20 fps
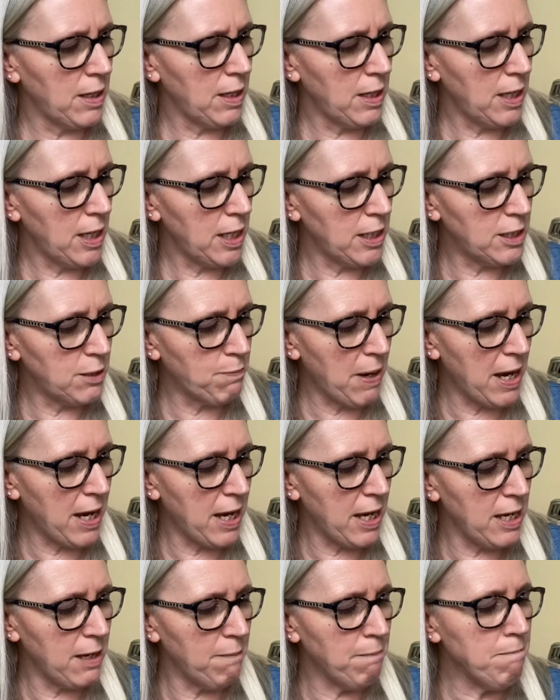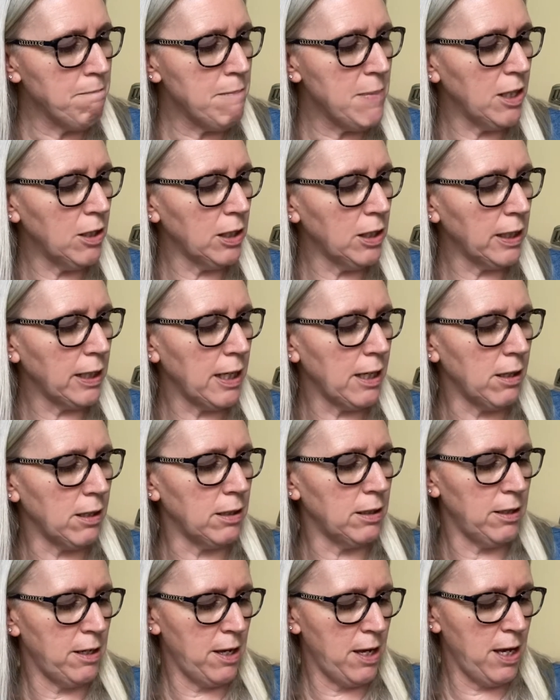it's by Mill
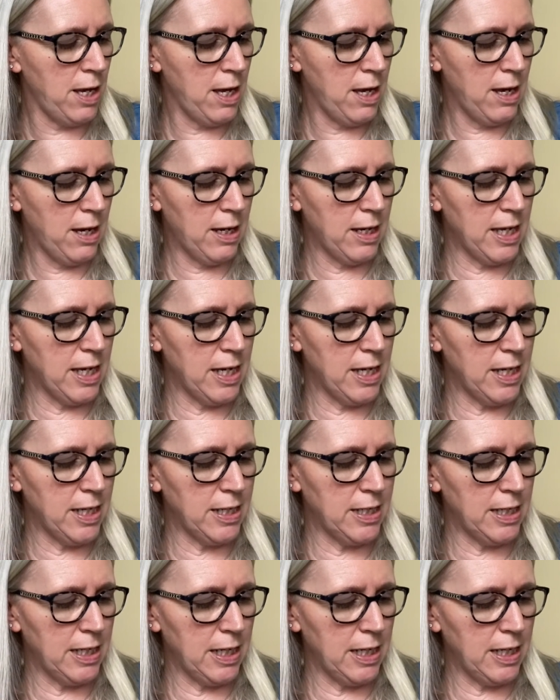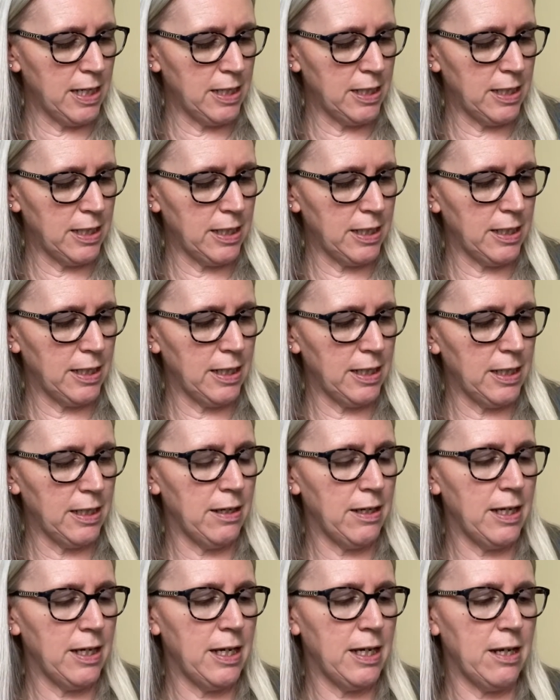Hill, and it
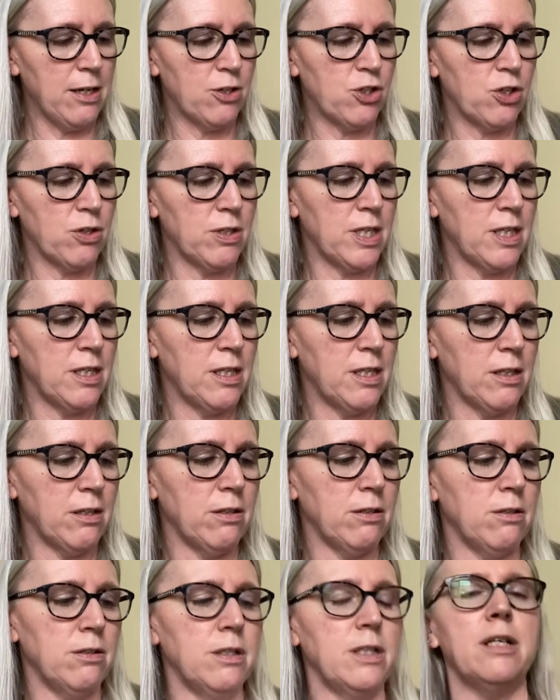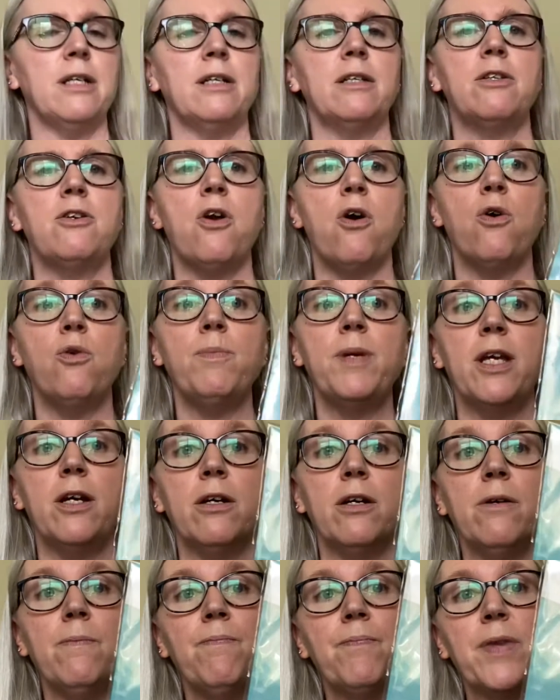shows this little gnome
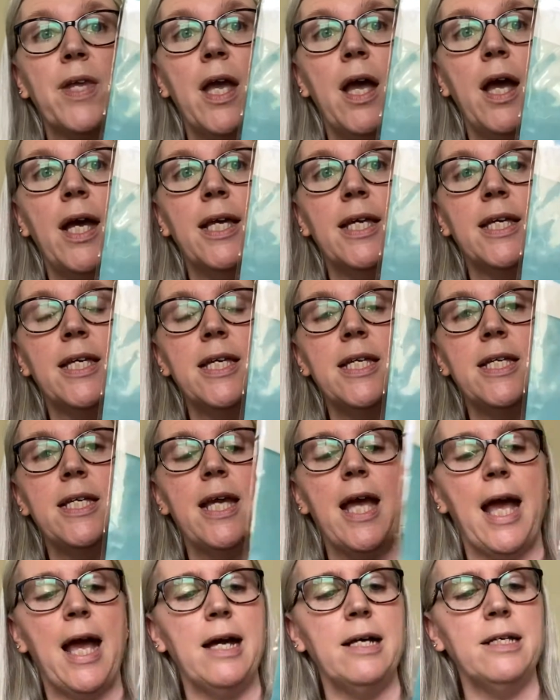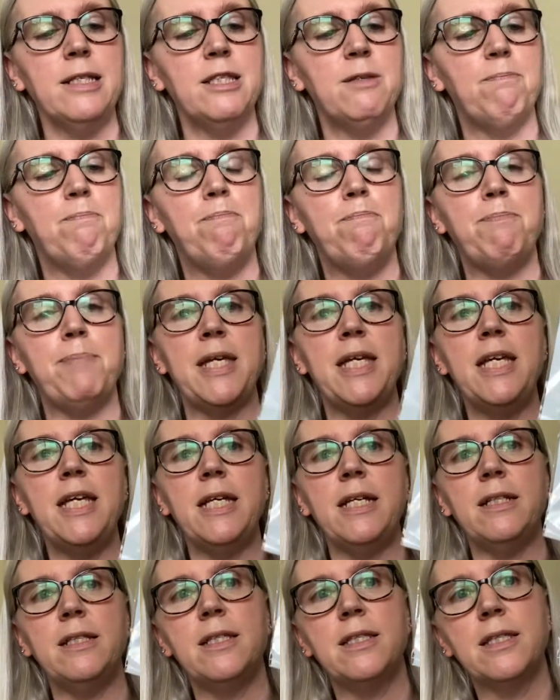here. He has
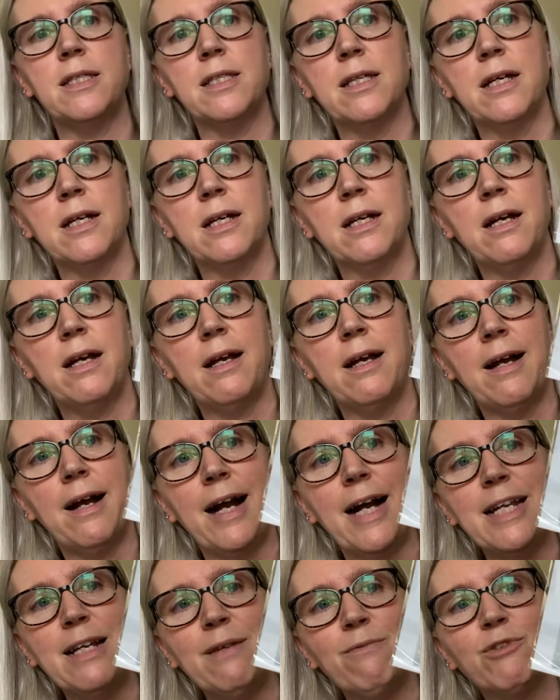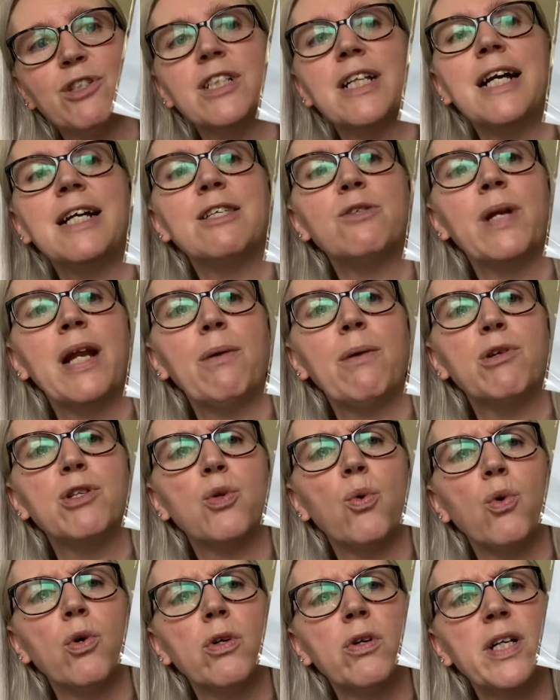beads. I didn't realize when I was
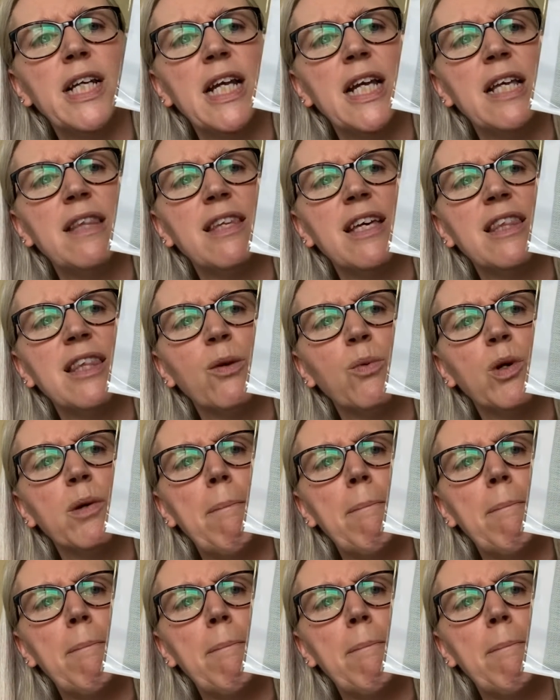ordering it that there were